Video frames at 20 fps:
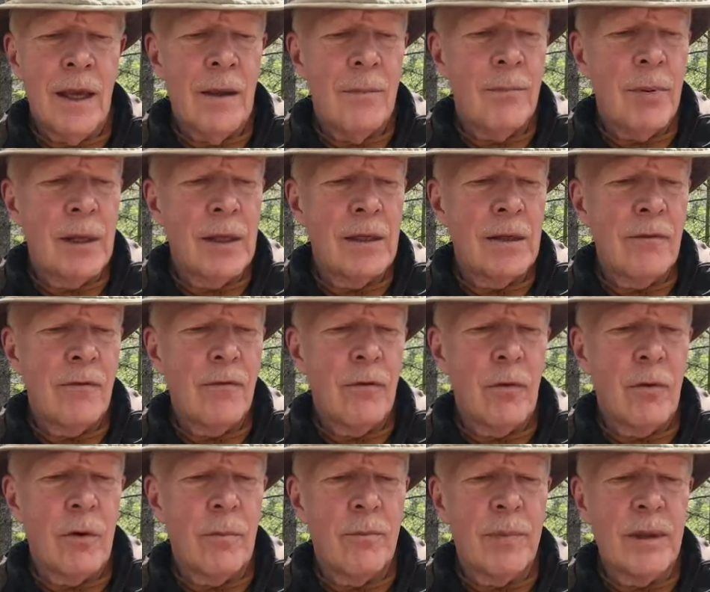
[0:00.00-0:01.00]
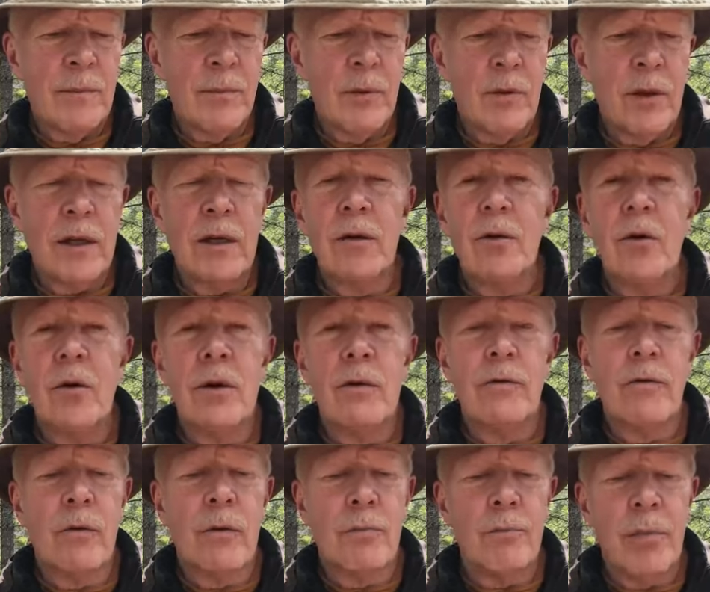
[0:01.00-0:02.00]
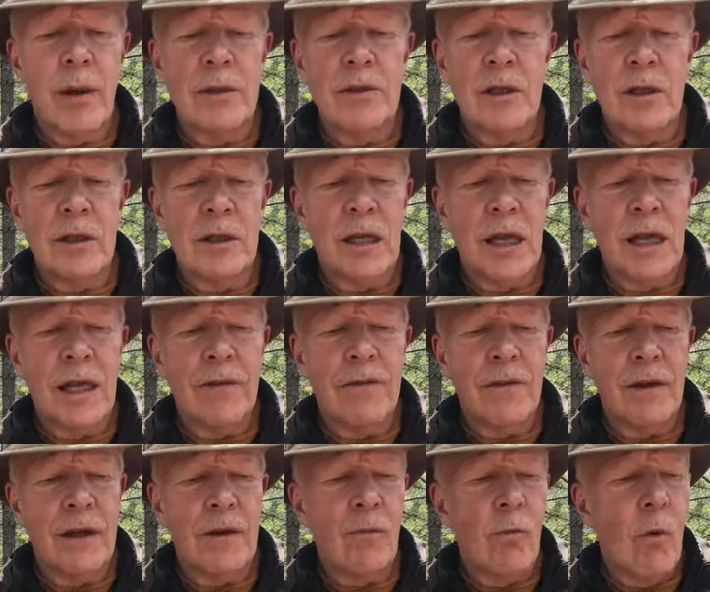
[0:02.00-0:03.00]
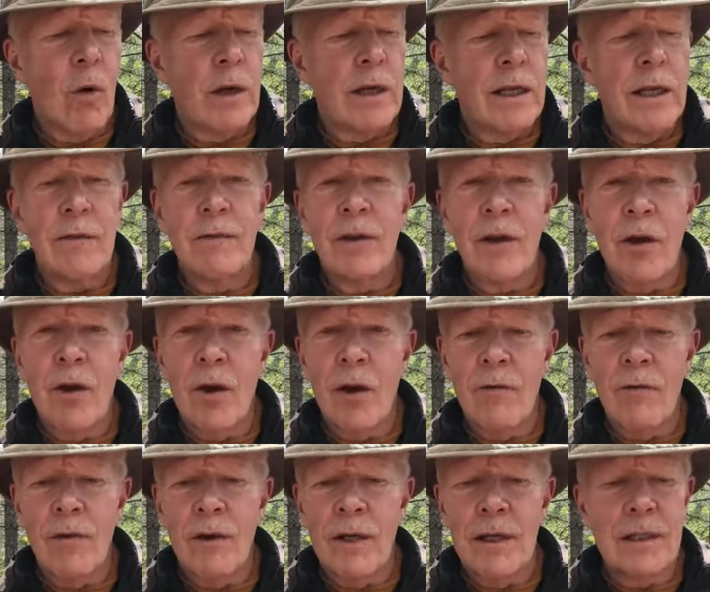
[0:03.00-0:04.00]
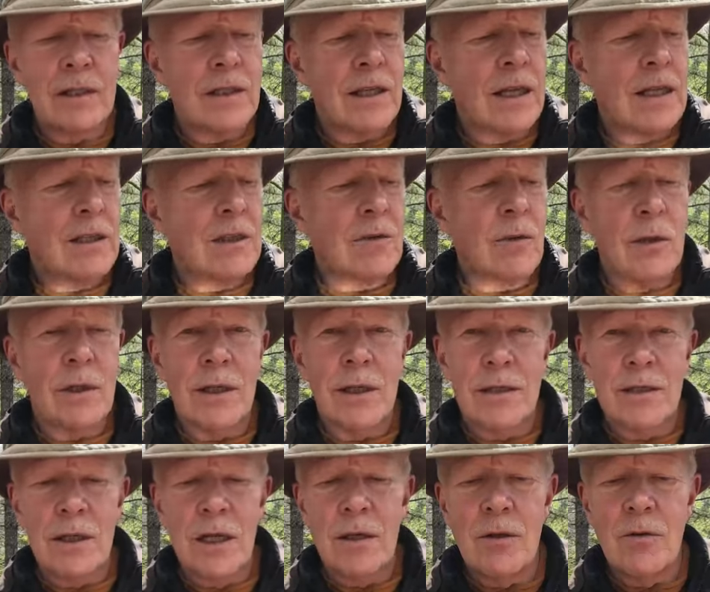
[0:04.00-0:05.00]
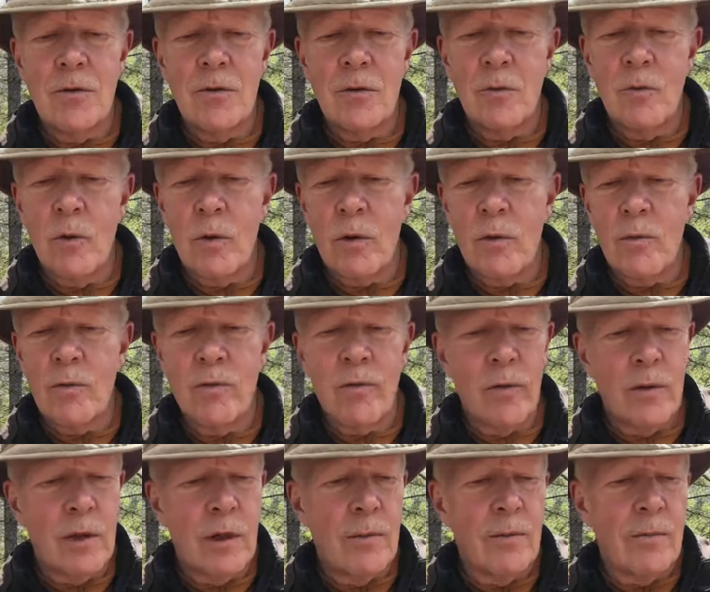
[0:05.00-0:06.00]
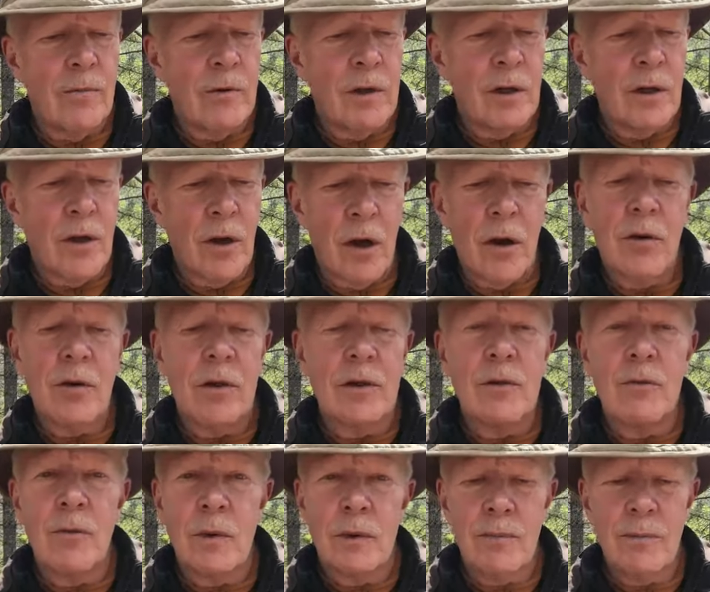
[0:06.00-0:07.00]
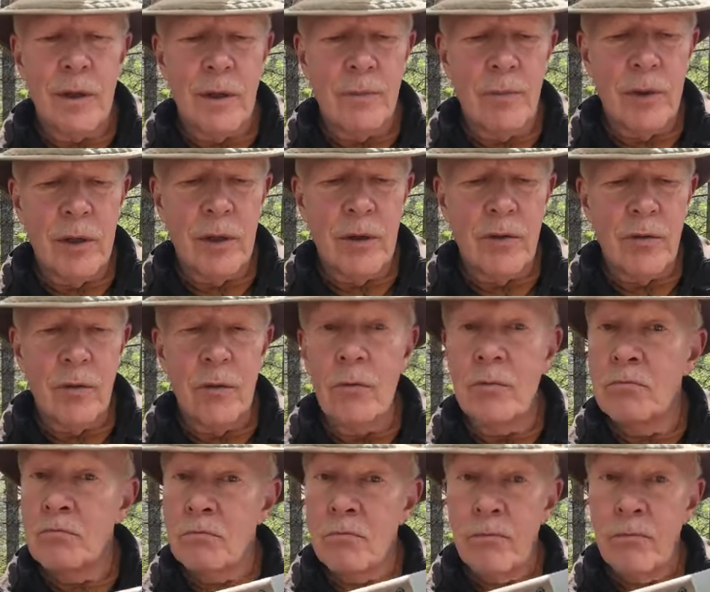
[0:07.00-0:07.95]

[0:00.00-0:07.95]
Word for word: but for people that are looking for a budget knife and want to have the confidence that it's going to continue to work for them regardless of what they put it through,